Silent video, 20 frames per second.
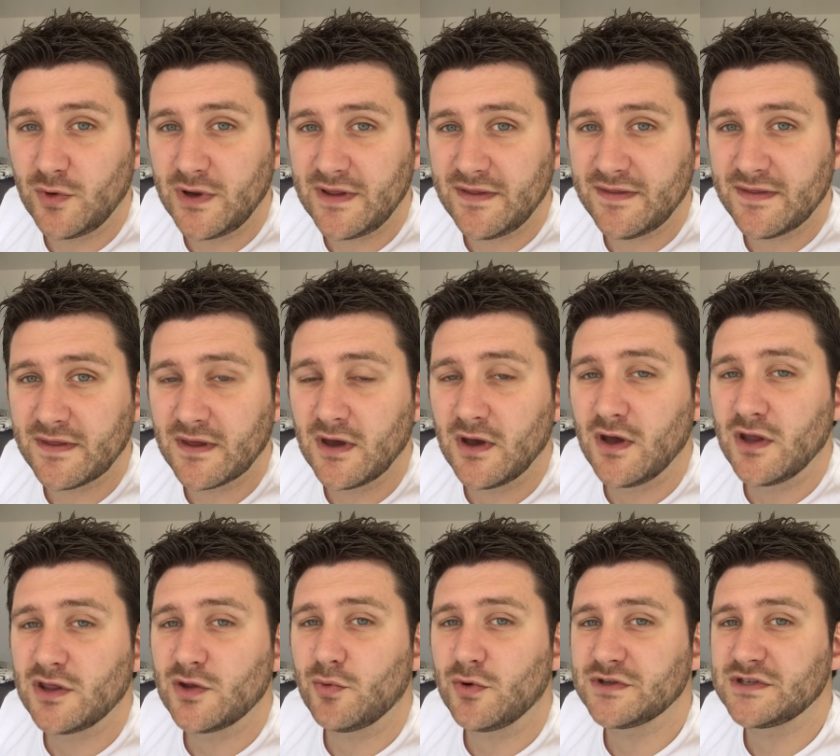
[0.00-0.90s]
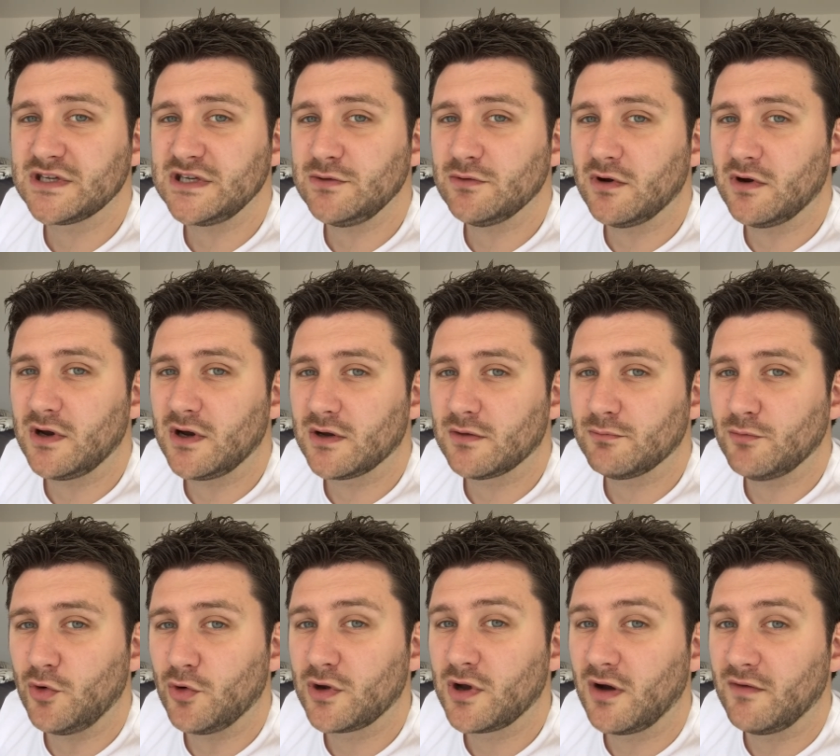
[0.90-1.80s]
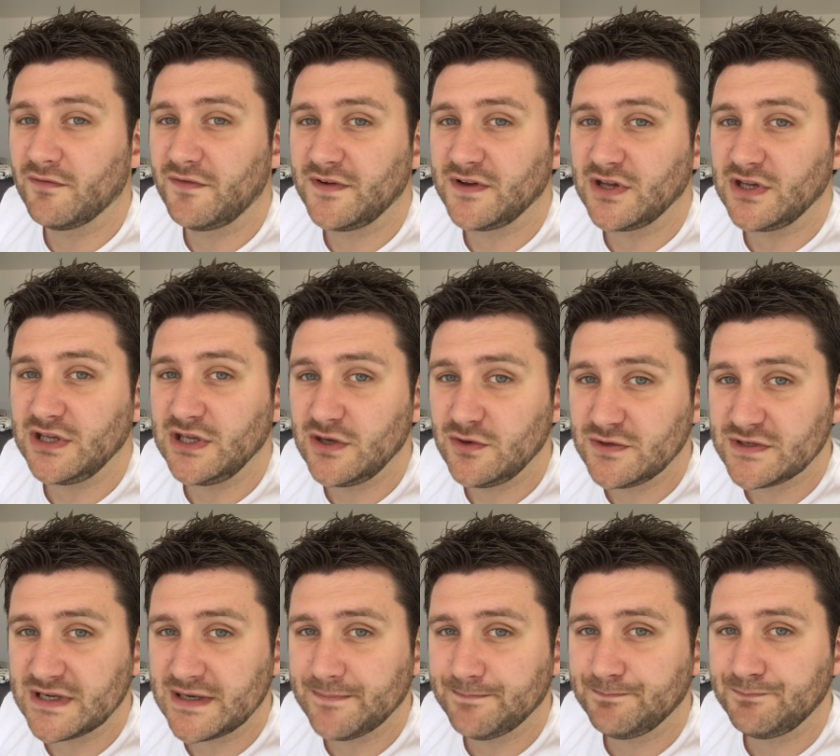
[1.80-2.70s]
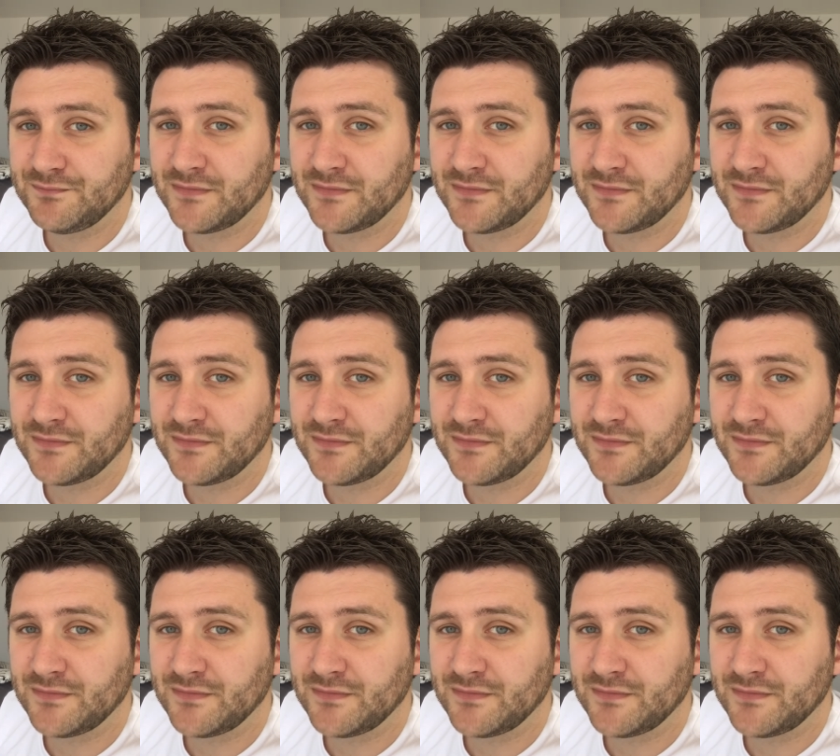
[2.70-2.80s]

with, the ones that you are more confident using,